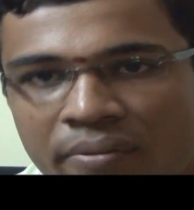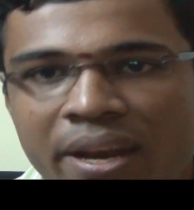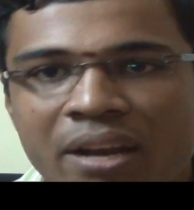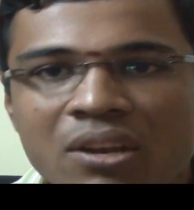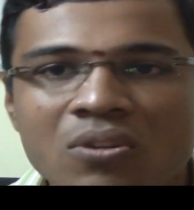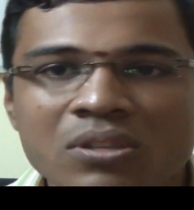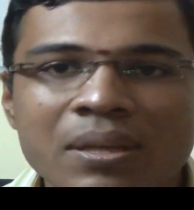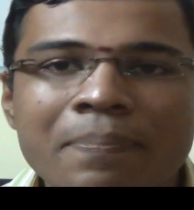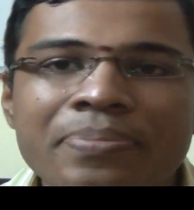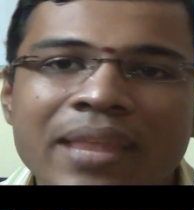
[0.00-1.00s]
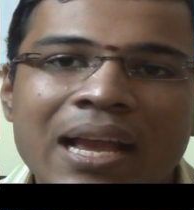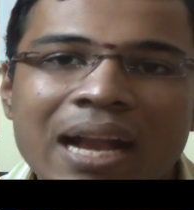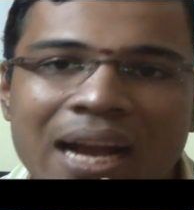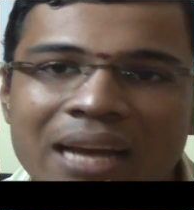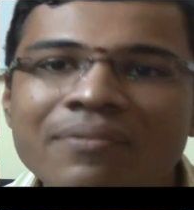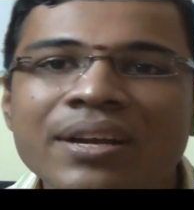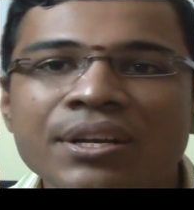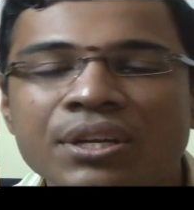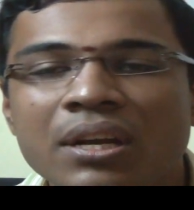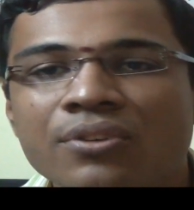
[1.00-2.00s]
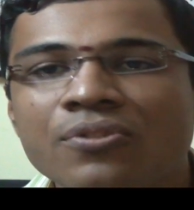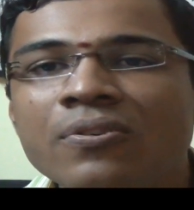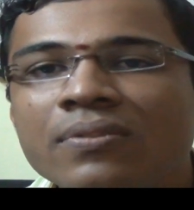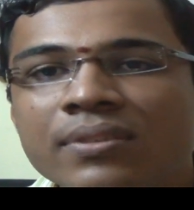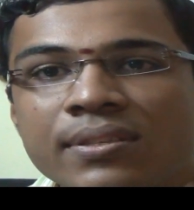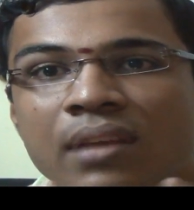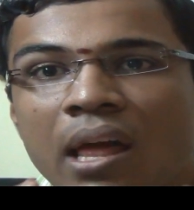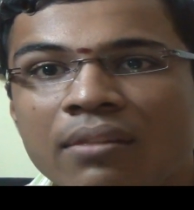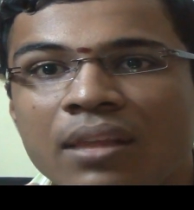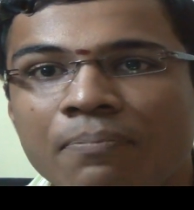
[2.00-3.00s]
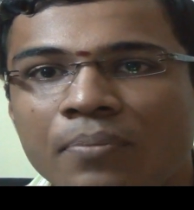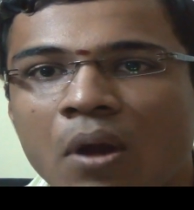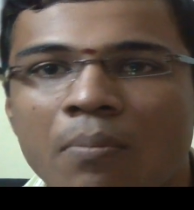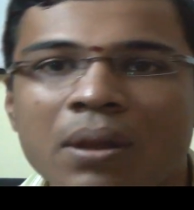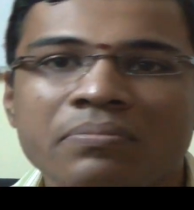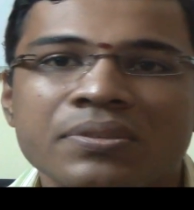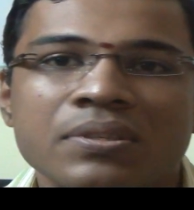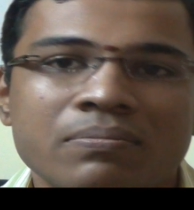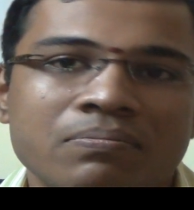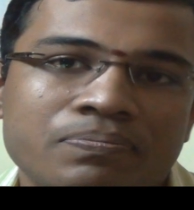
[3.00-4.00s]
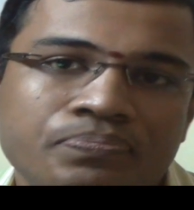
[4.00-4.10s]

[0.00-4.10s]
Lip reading: We need to know some convention to solve the problems.